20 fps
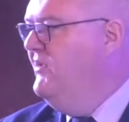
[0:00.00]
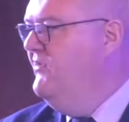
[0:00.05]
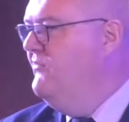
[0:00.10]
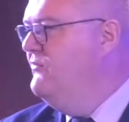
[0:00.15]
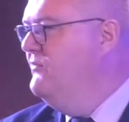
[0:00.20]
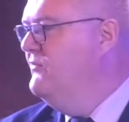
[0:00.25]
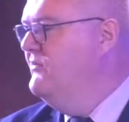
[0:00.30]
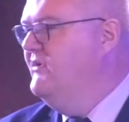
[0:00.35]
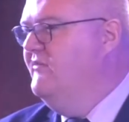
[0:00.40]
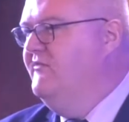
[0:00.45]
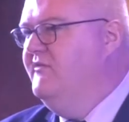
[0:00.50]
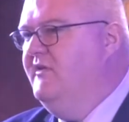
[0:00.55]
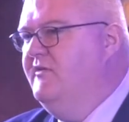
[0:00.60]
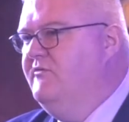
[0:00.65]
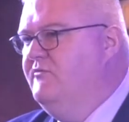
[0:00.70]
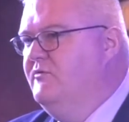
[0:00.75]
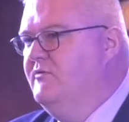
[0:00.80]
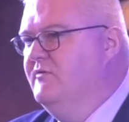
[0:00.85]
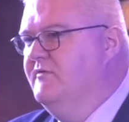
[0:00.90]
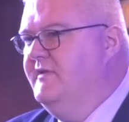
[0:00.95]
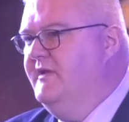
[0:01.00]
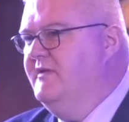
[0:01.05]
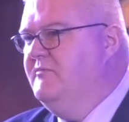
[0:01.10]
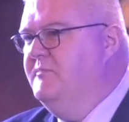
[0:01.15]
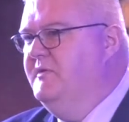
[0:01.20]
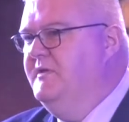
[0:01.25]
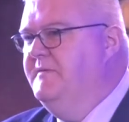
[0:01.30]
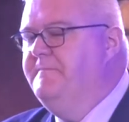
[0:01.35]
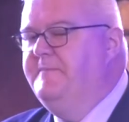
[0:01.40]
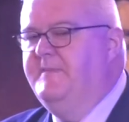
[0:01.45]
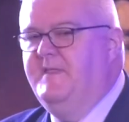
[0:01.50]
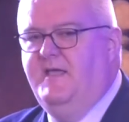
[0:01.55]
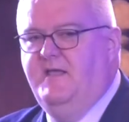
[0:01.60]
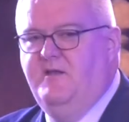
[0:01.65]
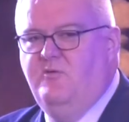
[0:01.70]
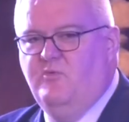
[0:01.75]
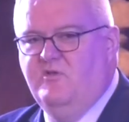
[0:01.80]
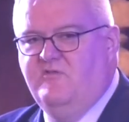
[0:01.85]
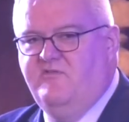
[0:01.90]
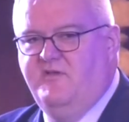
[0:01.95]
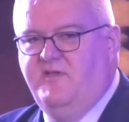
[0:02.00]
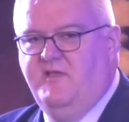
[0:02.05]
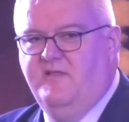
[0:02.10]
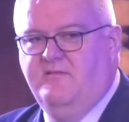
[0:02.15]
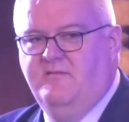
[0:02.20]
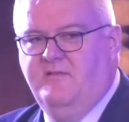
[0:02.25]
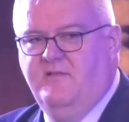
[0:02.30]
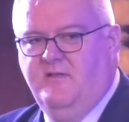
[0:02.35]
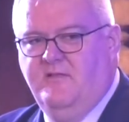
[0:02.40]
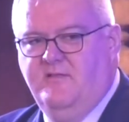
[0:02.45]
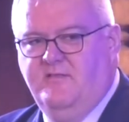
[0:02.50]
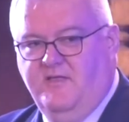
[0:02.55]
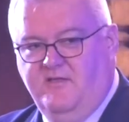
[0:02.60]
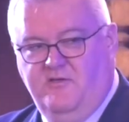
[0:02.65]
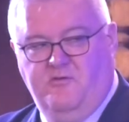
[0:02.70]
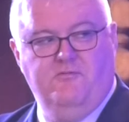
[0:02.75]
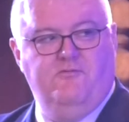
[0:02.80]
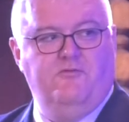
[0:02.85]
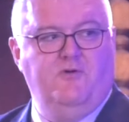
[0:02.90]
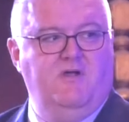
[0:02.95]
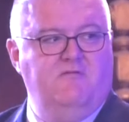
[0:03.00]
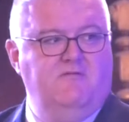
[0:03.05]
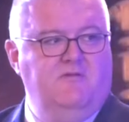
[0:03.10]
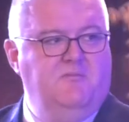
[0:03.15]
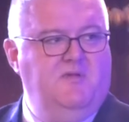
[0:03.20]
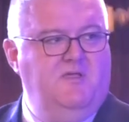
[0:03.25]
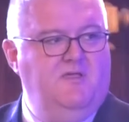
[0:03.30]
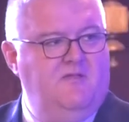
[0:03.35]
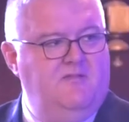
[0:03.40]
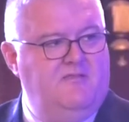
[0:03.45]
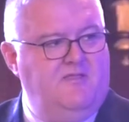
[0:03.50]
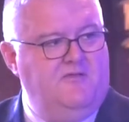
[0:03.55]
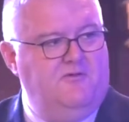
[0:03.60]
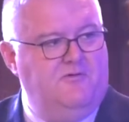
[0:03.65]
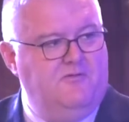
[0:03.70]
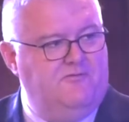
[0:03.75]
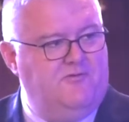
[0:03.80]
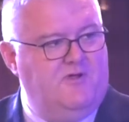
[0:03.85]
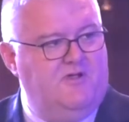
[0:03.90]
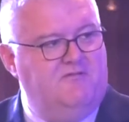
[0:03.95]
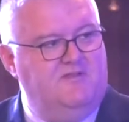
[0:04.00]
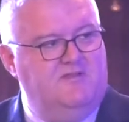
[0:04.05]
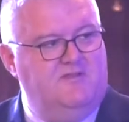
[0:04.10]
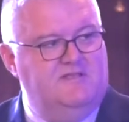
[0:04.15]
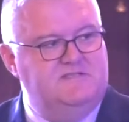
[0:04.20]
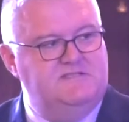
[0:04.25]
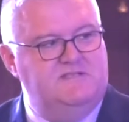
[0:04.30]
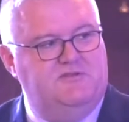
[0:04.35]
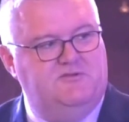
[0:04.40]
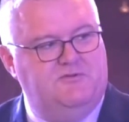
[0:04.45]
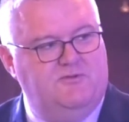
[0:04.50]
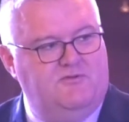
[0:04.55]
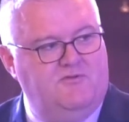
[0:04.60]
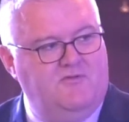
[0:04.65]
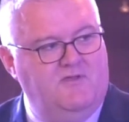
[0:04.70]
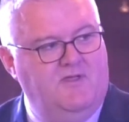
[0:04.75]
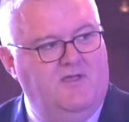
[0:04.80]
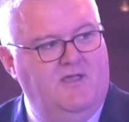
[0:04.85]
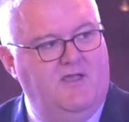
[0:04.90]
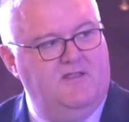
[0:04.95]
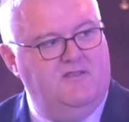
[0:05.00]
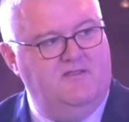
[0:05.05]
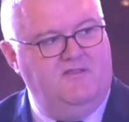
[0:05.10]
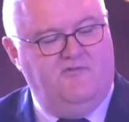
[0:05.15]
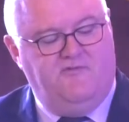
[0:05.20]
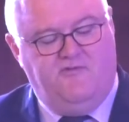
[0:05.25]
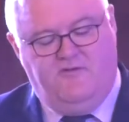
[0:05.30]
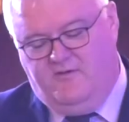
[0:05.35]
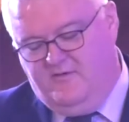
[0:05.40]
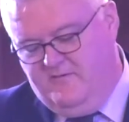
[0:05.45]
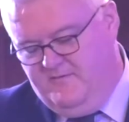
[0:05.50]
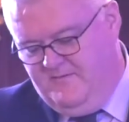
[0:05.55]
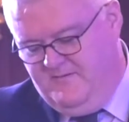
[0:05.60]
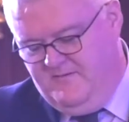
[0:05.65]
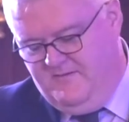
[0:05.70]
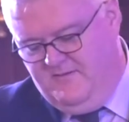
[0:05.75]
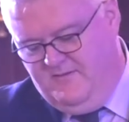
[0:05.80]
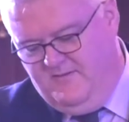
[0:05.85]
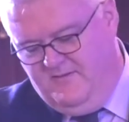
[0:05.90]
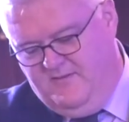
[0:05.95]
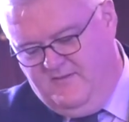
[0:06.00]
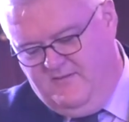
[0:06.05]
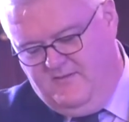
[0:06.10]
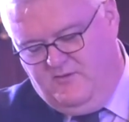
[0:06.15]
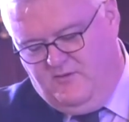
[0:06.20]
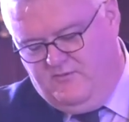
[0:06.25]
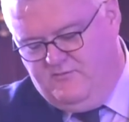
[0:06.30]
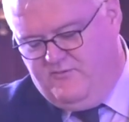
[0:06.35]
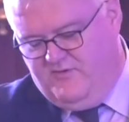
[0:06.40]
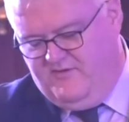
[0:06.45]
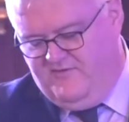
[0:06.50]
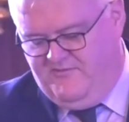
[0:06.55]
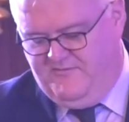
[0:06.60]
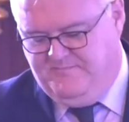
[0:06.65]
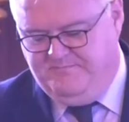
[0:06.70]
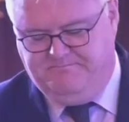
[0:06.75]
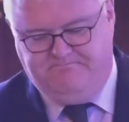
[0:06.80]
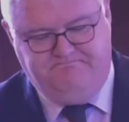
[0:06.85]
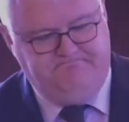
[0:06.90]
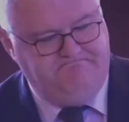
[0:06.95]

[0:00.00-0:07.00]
please do not hesitate to contact me. And once again, thank you for having me. Thank you for having the Institute at this conference.